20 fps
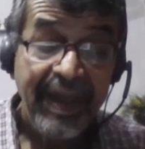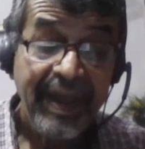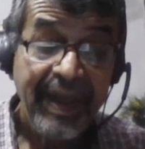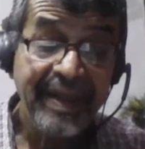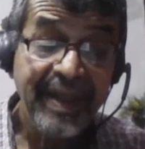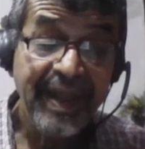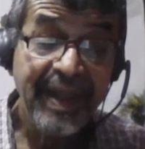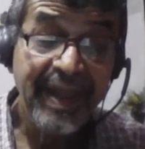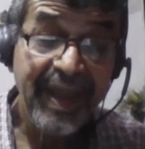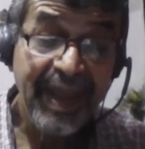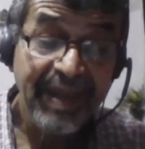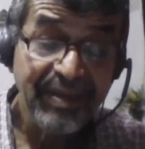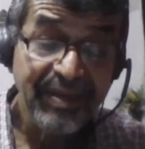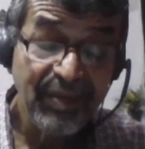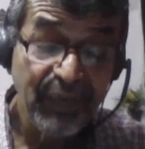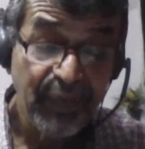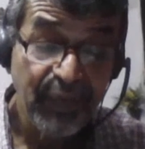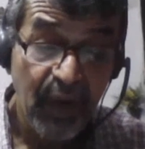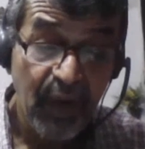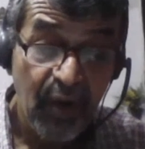In the
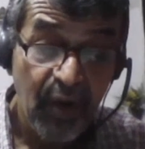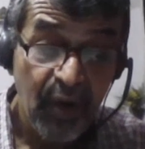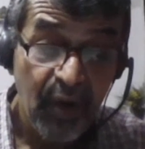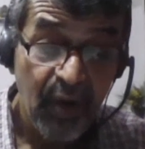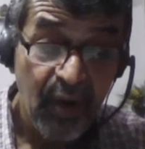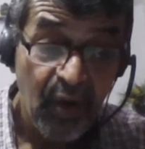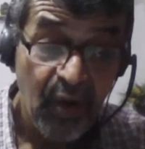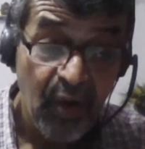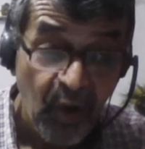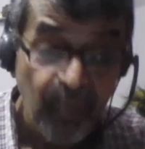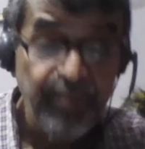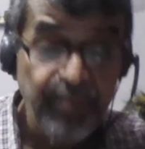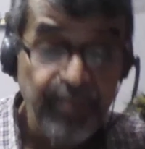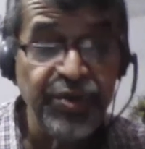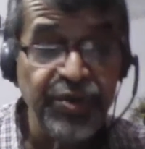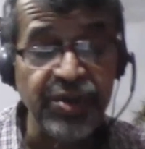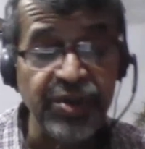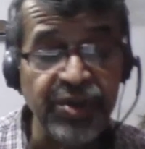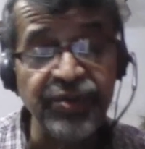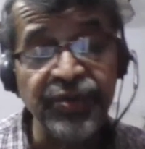case of
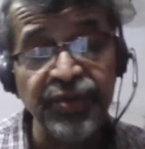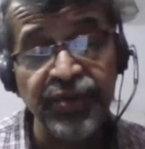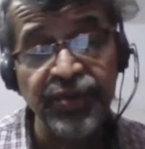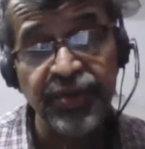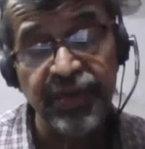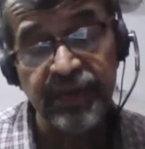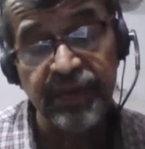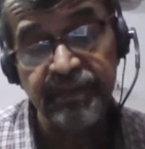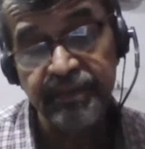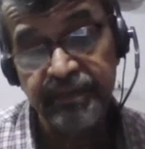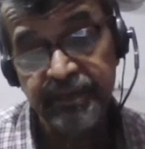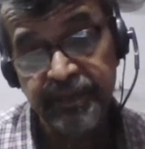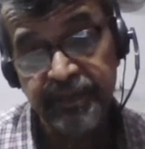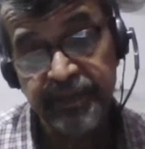options,